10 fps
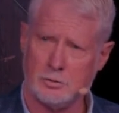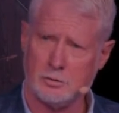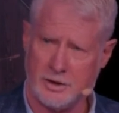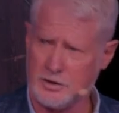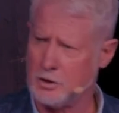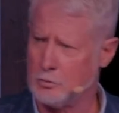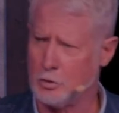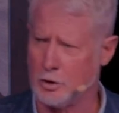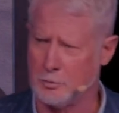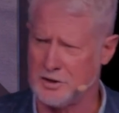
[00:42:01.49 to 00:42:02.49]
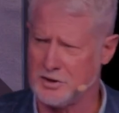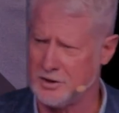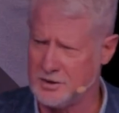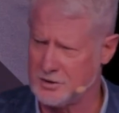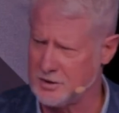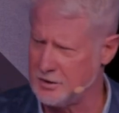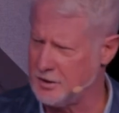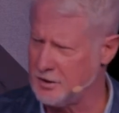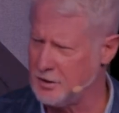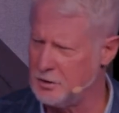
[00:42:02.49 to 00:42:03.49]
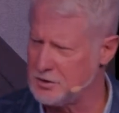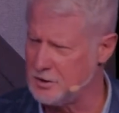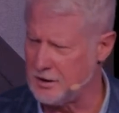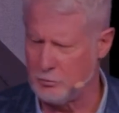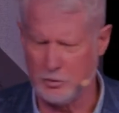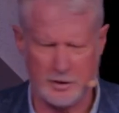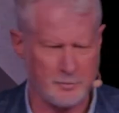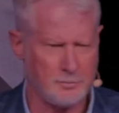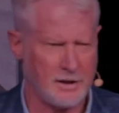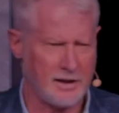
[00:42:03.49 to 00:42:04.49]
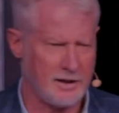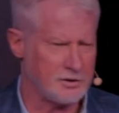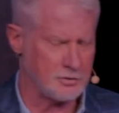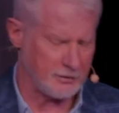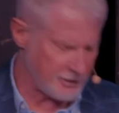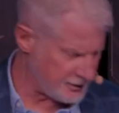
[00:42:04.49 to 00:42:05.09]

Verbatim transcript: That's hard work, but it's not this kind. Like, here's the deal. I, I, I actually, I've got